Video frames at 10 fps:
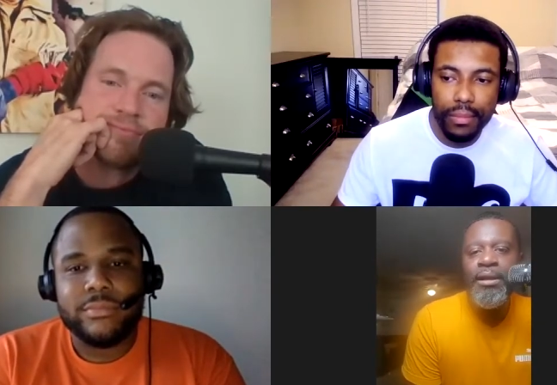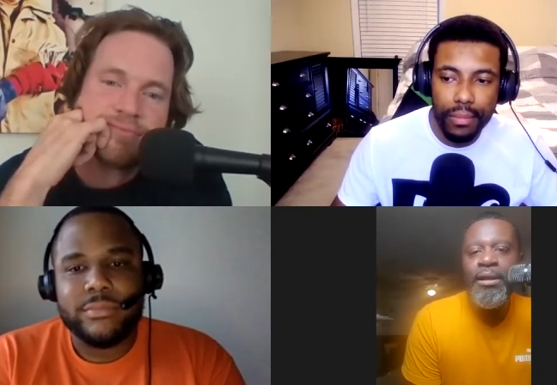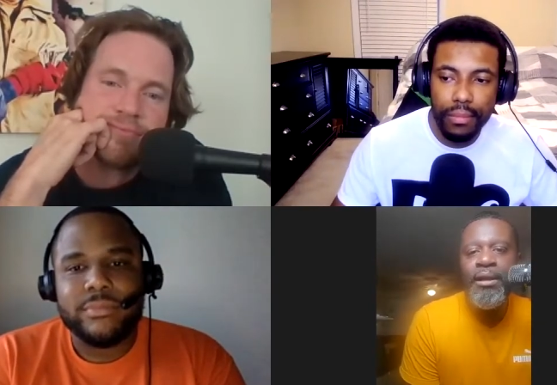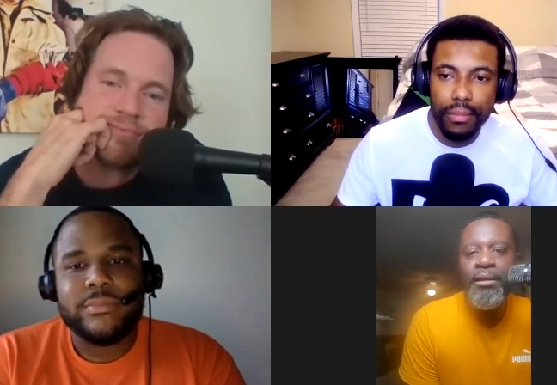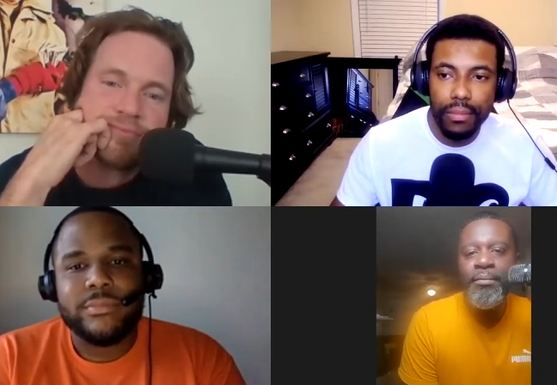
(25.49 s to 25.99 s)

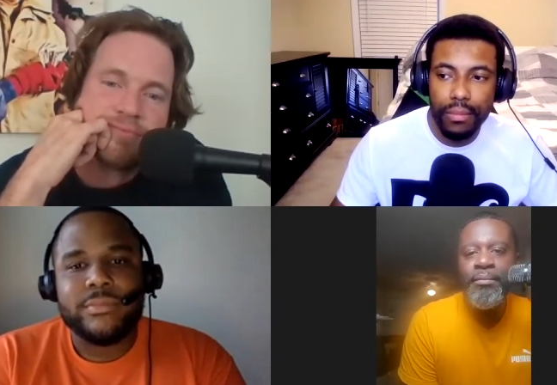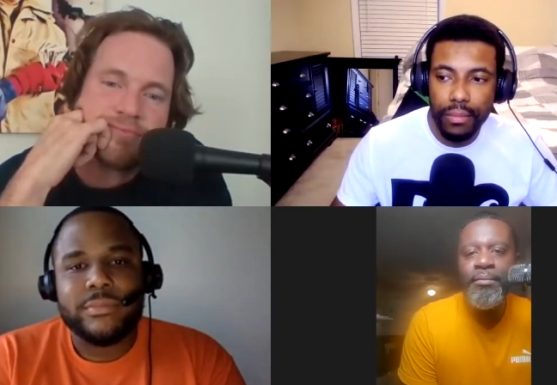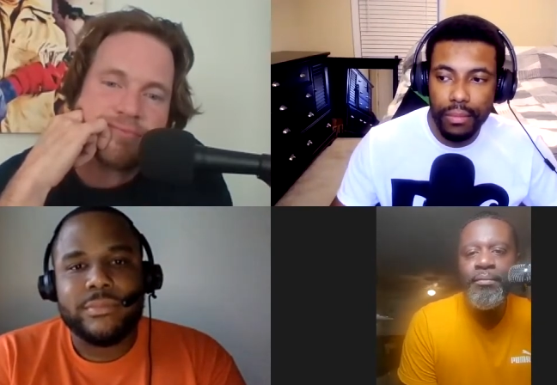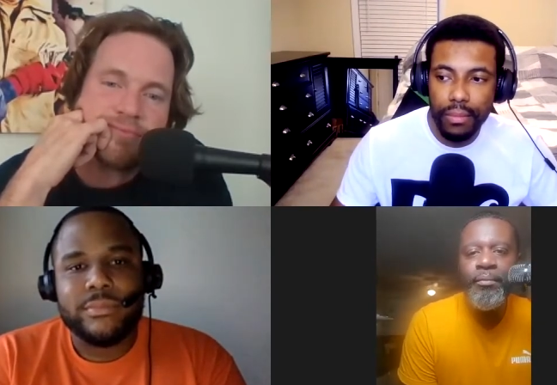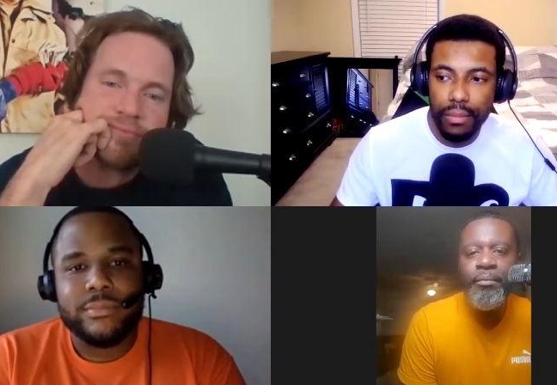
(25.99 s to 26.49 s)
Speaker 1: Um,
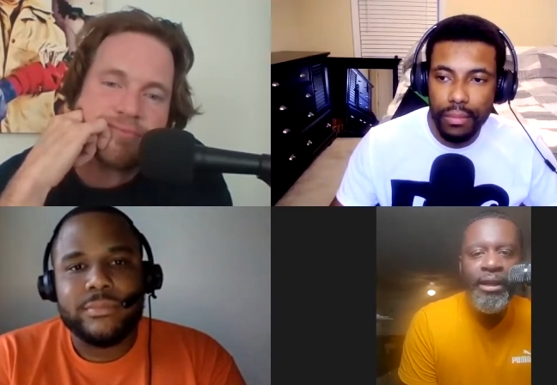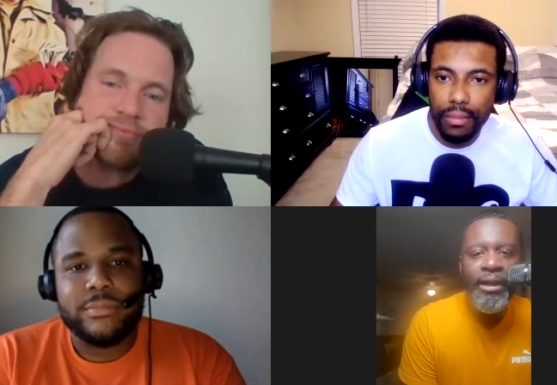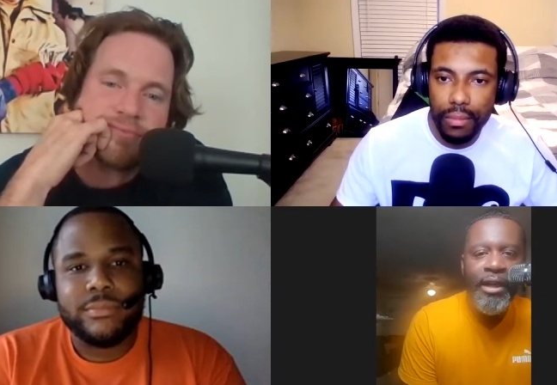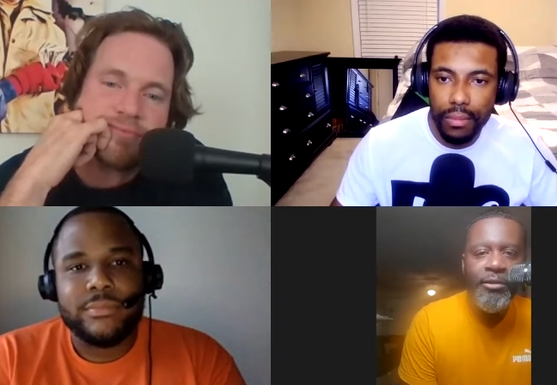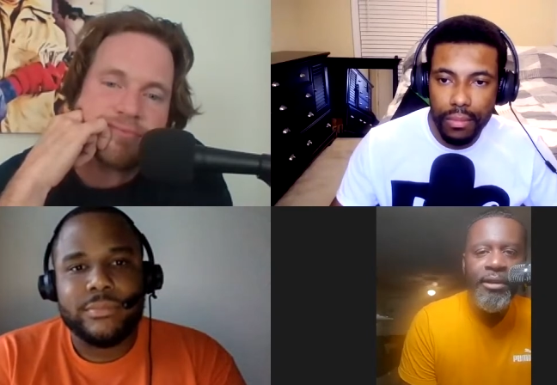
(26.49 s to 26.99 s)
being that I
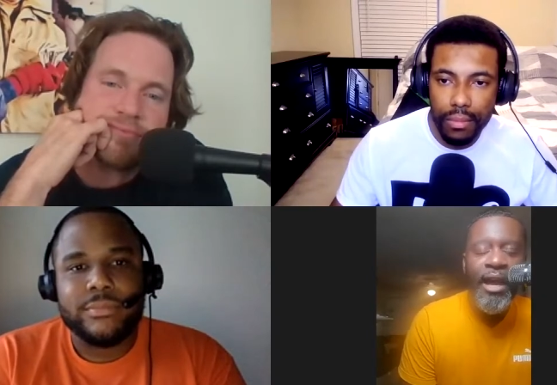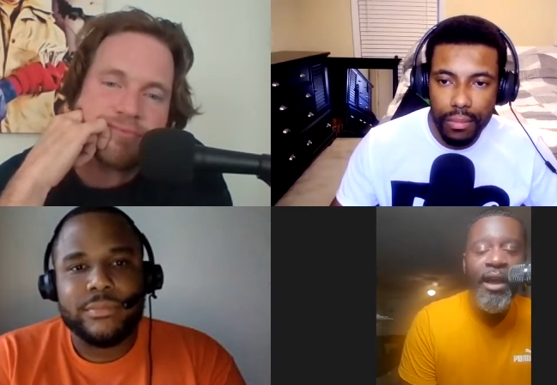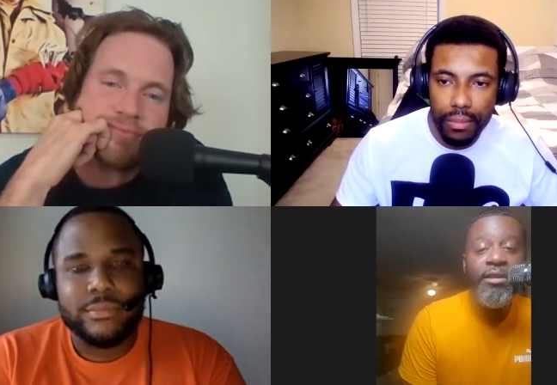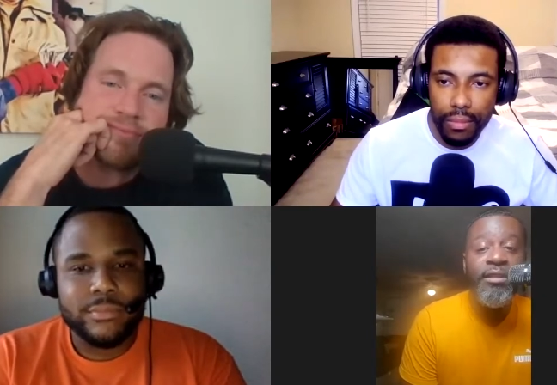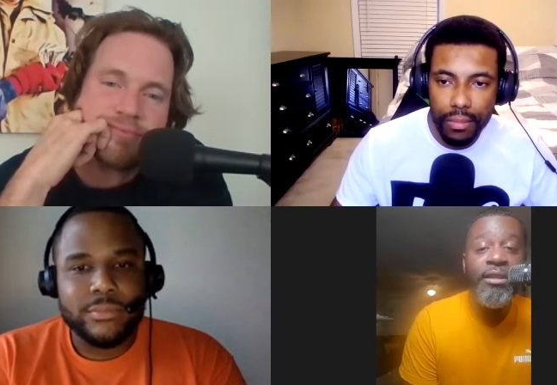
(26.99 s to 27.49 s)
used to have
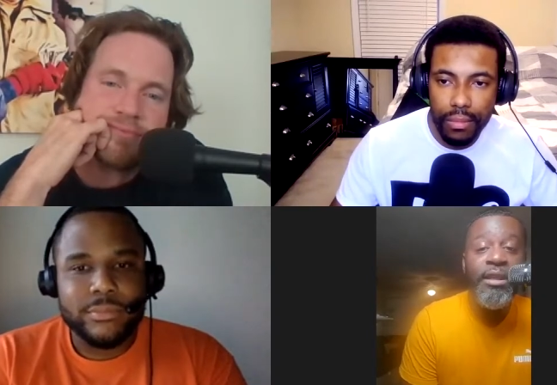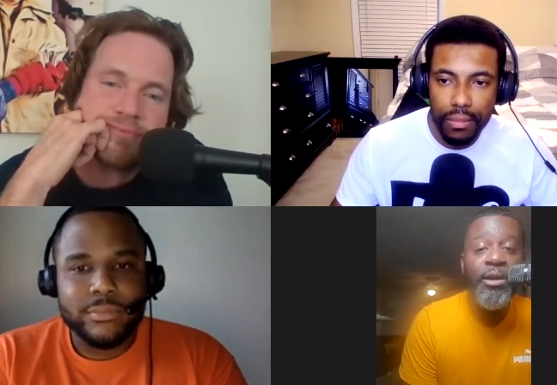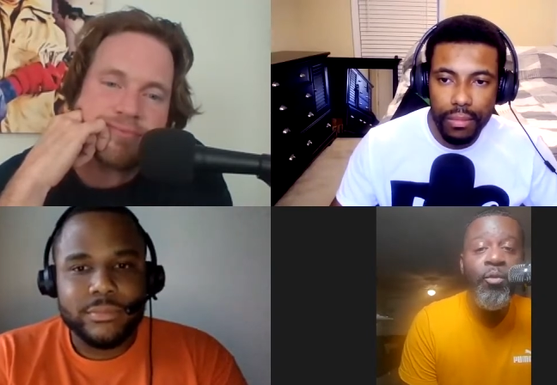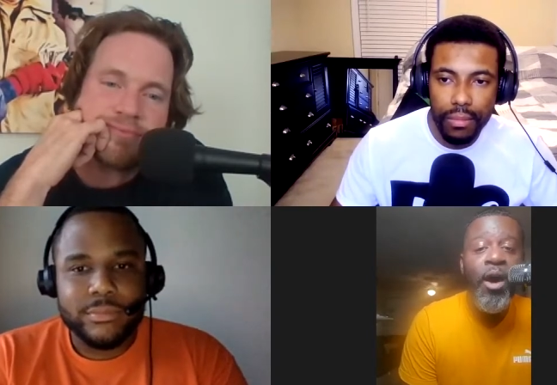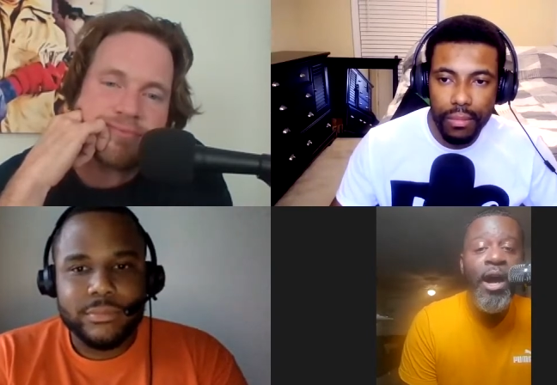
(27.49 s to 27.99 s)
to sneak
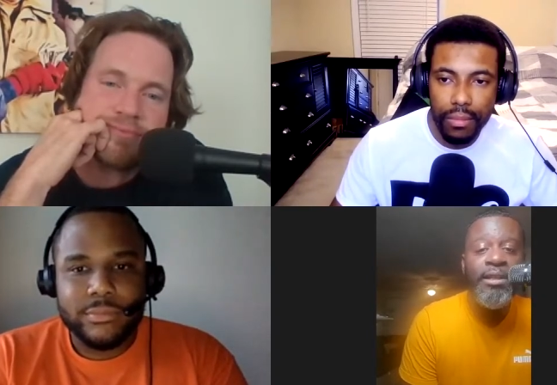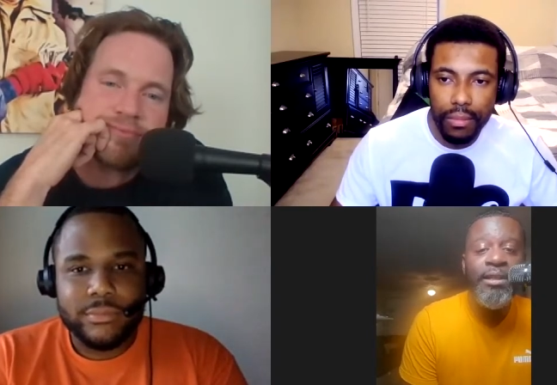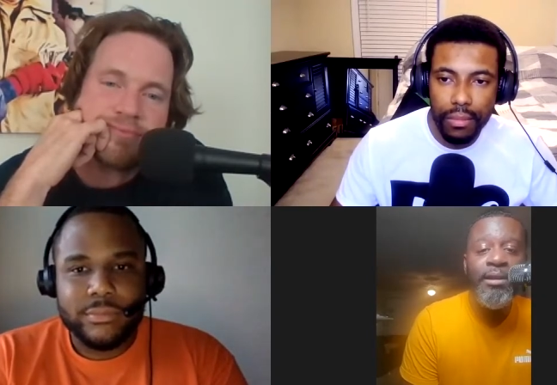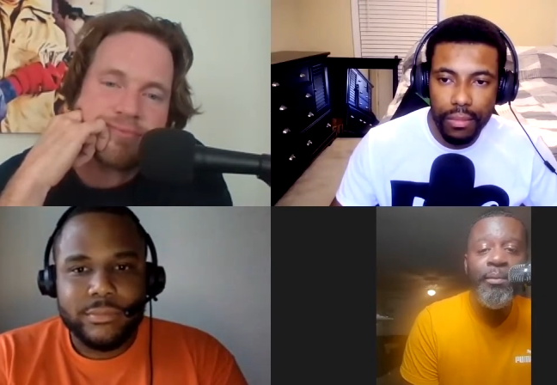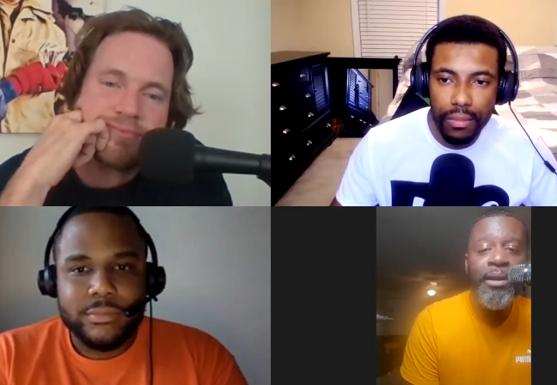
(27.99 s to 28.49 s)
and watch it
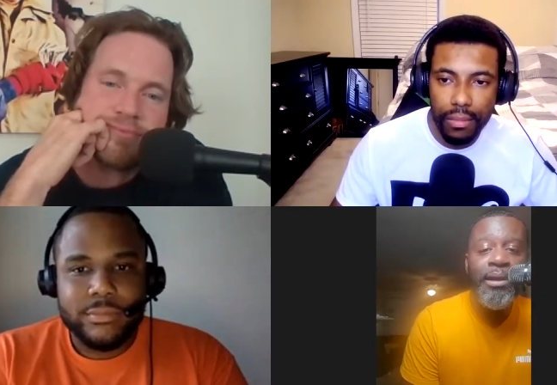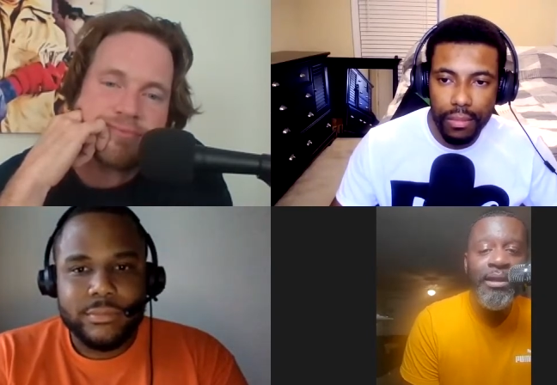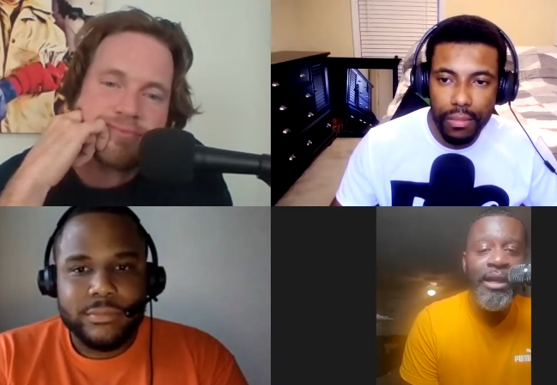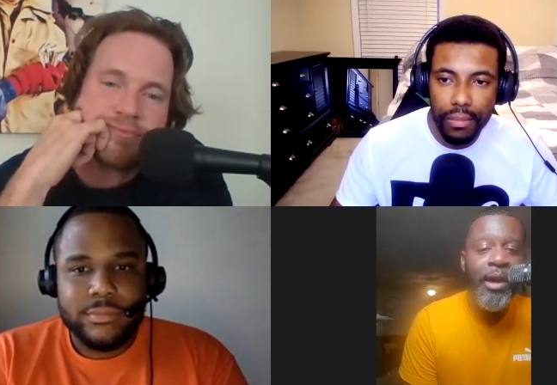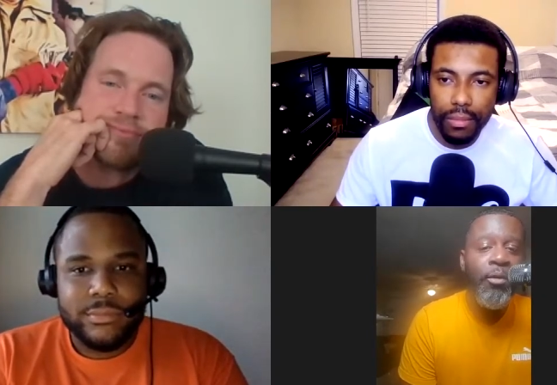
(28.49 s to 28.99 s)
in the middle of the
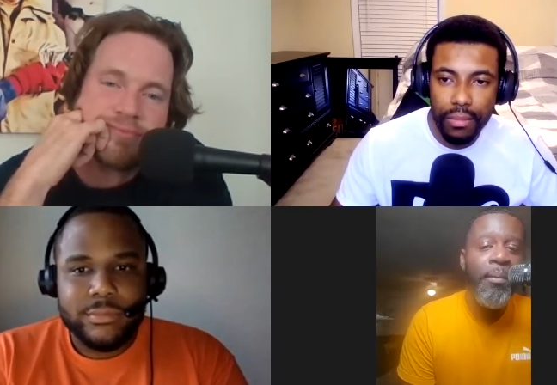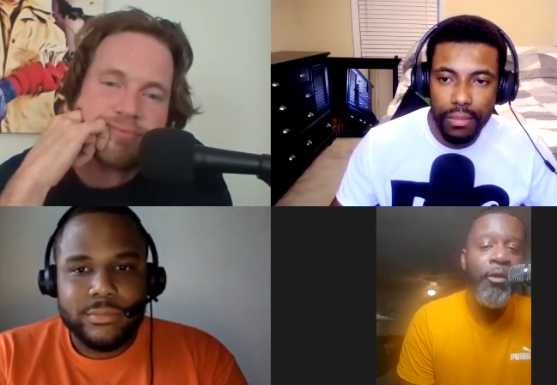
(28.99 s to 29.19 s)
night while my